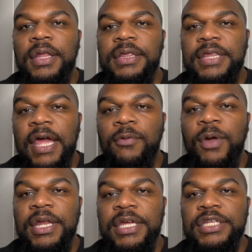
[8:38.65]
That
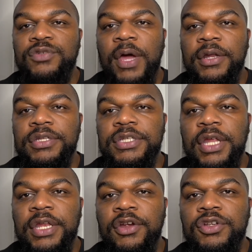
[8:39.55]
rating is rounded to the
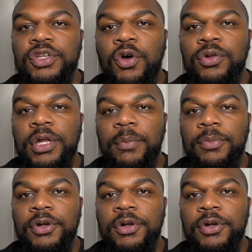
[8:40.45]
nearest whole number